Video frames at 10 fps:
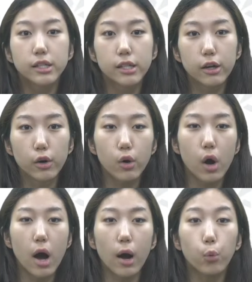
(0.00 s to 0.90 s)
So
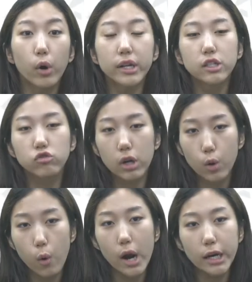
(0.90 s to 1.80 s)
what is
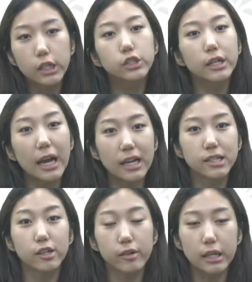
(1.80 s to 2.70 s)
required to
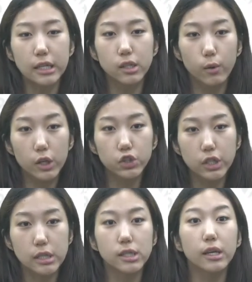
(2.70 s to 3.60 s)
answer these
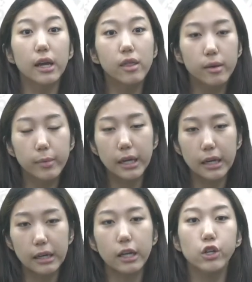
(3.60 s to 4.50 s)
questions? In the
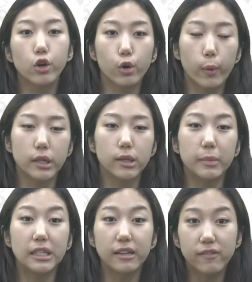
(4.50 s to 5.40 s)
beginning, you're going to
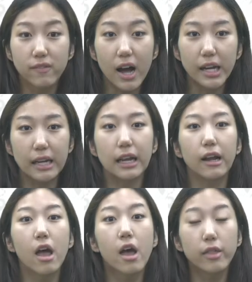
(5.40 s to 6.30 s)
be defining
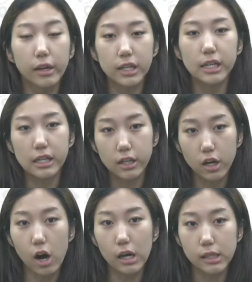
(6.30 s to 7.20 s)
the key
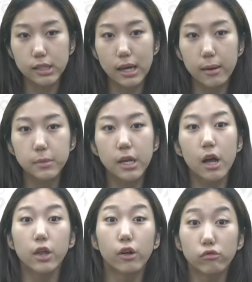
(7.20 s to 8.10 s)
concepts,
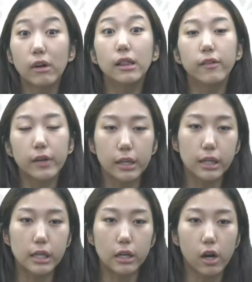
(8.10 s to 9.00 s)
the relevant
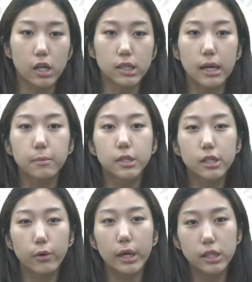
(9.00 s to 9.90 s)
key concepts.
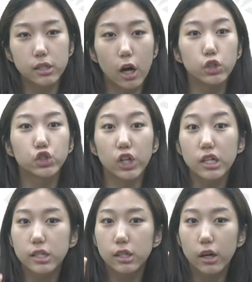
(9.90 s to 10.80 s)
So it's not just,